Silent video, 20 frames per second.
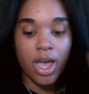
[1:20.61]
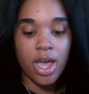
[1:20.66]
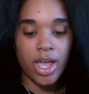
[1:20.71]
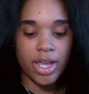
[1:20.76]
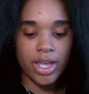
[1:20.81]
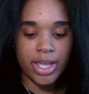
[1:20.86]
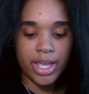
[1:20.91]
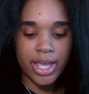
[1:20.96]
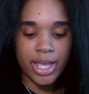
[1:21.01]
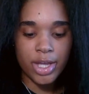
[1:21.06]

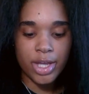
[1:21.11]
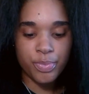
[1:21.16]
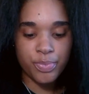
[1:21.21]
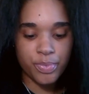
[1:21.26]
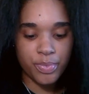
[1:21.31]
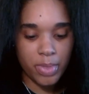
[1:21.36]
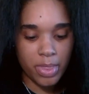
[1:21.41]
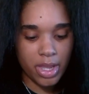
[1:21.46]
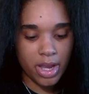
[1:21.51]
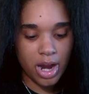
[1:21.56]
And
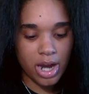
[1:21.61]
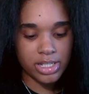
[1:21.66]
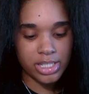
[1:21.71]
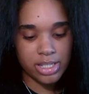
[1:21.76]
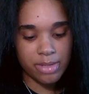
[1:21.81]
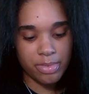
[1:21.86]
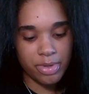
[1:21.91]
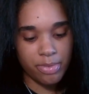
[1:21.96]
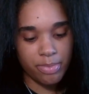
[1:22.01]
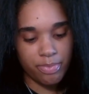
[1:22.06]
here are
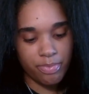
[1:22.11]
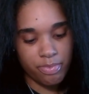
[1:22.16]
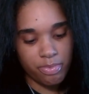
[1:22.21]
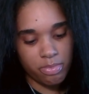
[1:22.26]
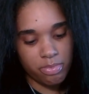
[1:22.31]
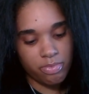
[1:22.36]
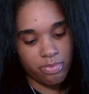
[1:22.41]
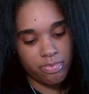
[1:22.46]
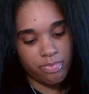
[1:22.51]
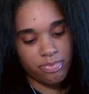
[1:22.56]
some of the
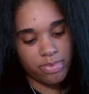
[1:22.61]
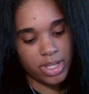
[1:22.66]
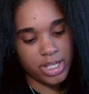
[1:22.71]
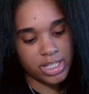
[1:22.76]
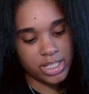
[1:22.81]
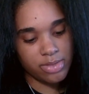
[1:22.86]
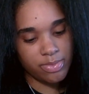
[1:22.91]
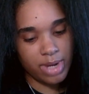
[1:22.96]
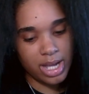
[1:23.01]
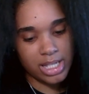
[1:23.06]

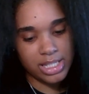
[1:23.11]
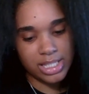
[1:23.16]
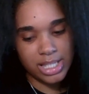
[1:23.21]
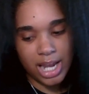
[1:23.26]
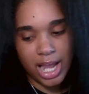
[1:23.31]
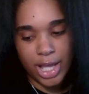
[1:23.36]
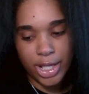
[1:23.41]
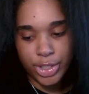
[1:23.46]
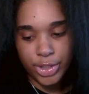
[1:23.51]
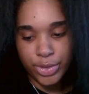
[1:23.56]
Flexi rods that
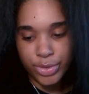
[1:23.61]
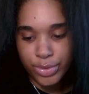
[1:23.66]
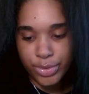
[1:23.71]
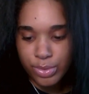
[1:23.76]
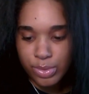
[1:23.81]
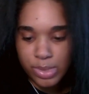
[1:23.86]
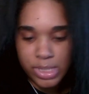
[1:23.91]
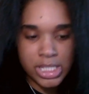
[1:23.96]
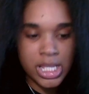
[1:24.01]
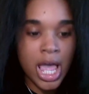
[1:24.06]
I
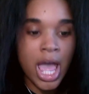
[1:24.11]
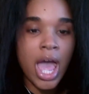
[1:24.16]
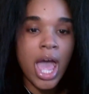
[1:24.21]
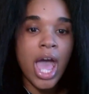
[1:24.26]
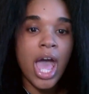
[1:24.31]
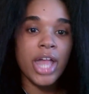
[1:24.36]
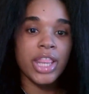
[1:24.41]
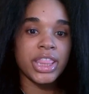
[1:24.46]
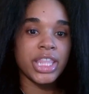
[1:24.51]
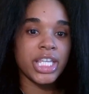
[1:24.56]
use.
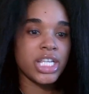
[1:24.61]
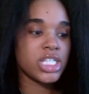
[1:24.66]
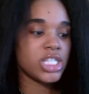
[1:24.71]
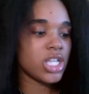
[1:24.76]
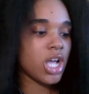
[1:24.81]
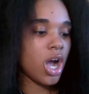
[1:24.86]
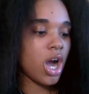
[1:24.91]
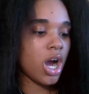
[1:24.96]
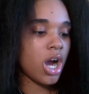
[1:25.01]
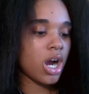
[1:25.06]
These
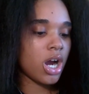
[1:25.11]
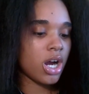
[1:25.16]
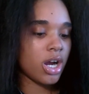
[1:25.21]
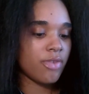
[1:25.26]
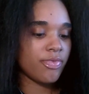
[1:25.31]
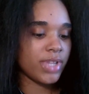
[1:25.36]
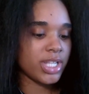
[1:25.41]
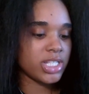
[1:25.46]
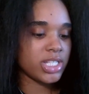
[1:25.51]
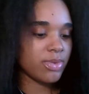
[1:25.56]
are
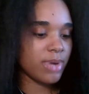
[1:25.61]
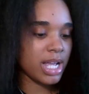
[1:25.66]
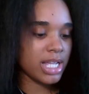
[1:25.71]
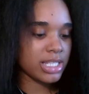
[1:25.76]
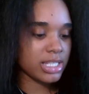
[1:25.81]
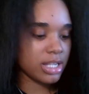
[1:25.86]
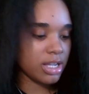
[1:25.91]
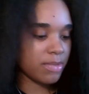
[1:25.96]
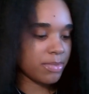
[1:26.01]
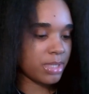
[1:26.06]
Flexi rods,
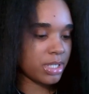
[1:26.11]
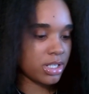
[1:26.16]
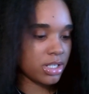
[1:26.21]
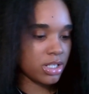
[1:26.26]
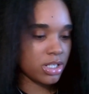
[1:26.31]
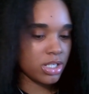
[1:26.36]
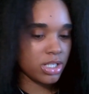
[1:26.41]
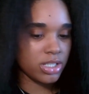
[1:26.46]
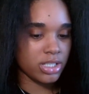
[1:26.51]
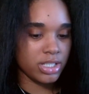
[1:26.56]
come
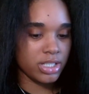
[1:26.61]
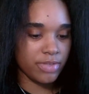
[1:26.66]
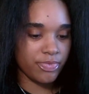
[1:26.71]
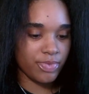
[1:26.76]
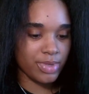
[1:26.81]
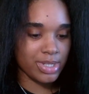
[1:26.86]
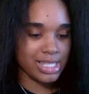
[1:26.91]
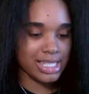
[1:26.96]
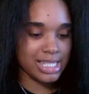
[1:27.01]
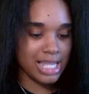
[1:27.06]
in
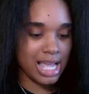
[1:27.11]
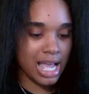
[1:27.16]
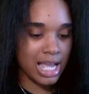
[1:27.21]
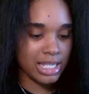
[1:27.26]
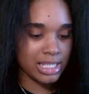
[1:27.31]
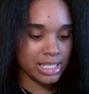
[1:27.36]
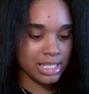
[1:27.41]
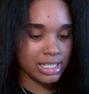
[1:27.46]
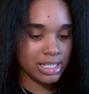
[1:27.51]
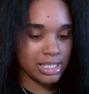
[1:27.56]
different
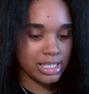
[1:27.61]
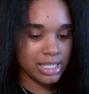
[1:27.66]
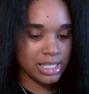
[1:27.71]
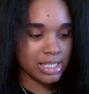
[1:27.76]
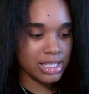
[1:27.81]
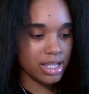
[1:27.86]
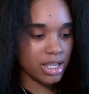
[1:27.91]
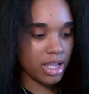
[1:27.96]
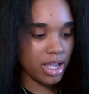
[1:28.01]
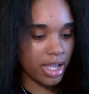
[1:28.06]
sizes
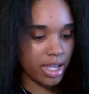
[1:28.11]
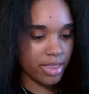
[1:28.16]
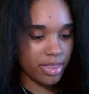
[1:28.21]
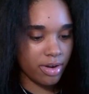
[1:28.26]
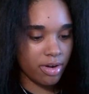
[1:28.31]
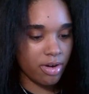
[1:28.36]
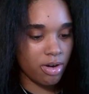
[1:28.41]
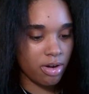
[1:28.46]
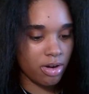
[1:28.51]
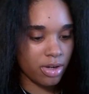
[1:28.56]
and
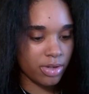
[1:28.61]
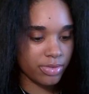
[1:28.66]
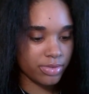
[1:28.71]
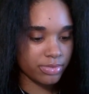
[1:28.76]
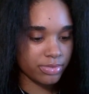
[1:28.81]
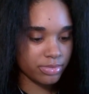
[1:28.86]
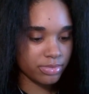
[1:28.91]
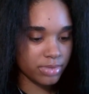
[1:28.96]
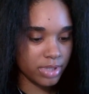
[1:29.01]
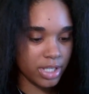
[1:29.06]
they're all
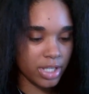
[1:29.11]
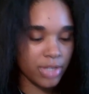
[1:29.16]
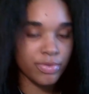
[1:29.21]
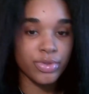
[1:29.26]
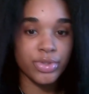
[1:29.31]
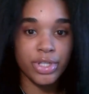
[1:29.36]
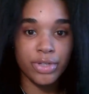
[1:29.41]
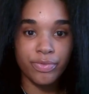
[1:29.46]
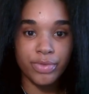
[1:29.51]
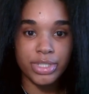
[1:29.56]
give you
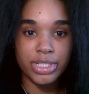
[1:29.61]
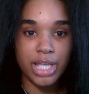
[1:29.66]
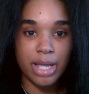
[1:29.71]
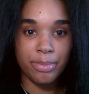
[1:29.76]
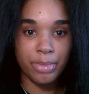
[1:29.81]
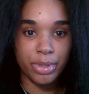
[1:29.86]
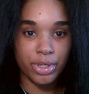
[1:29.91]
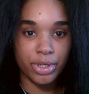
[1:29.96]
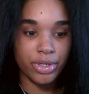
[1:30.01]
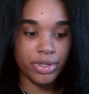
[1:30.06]
different type
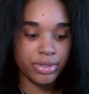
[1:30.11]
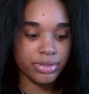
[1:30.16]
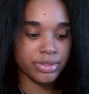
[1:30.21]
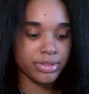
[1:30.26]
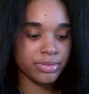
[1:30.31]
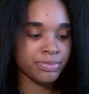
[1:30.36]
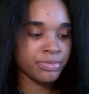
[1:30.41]
of curls.